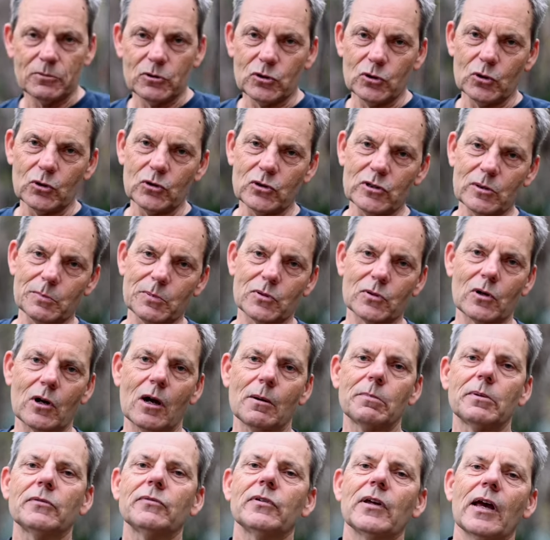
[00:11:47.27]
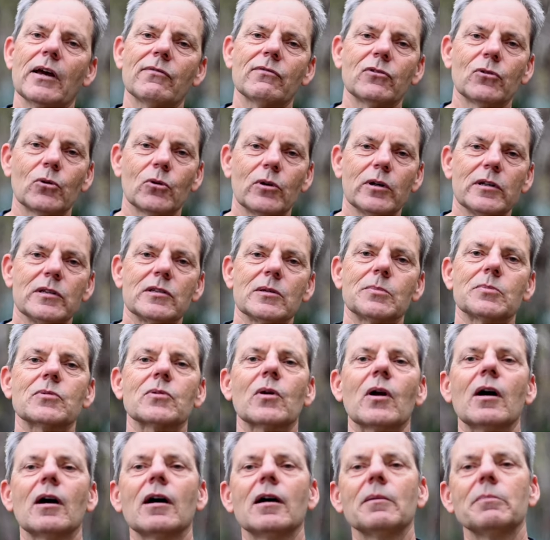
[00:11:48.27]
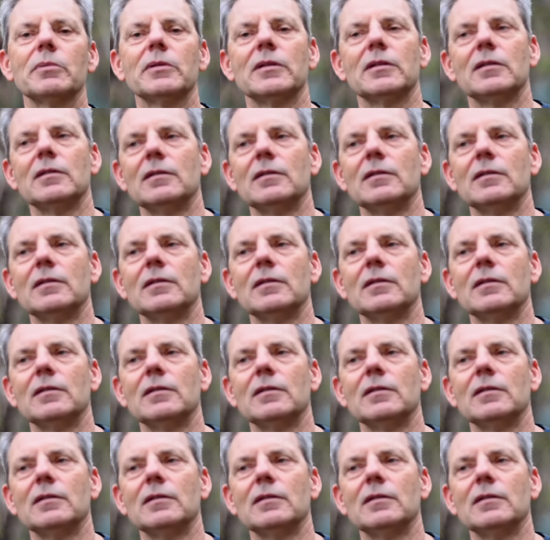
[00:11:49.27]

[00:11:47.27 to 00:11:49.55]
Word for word: Do subscribe if you haven't already subscribed.